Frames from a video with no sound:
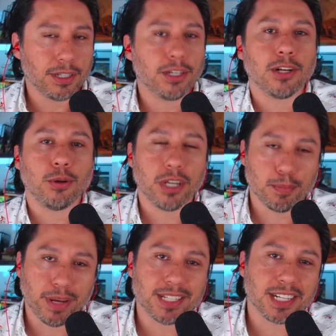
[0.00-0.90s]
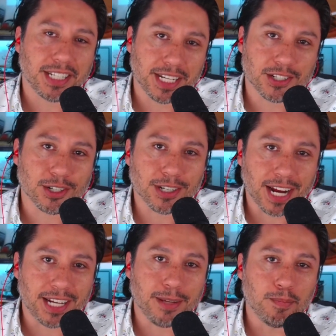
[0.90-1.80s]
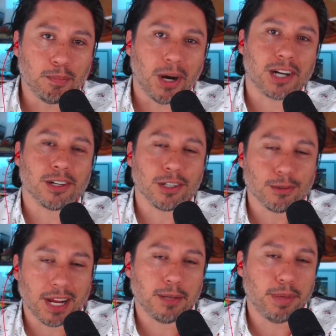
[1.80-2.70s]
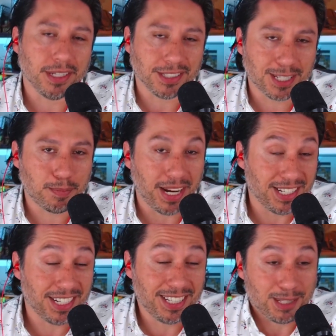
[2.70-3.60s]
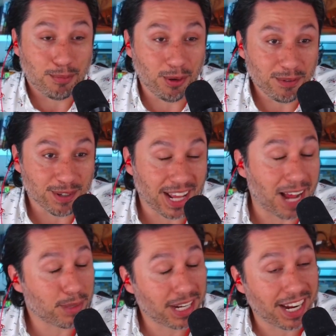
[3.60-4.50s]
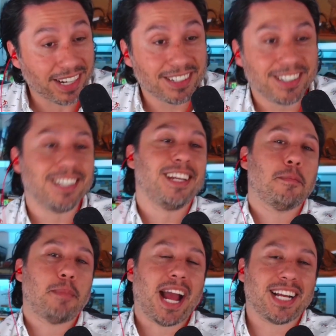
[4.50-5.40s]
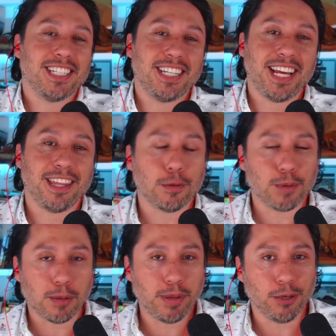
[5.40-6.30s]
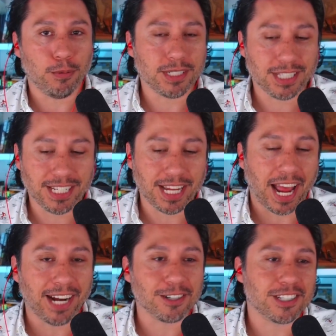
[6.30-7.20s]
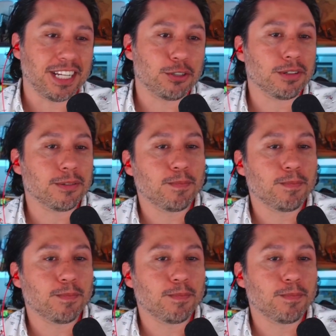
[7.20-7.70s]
You know, you can basically insert any modern red-pilled space at this point for that. But hey, back in the day, the red pill was the anger central.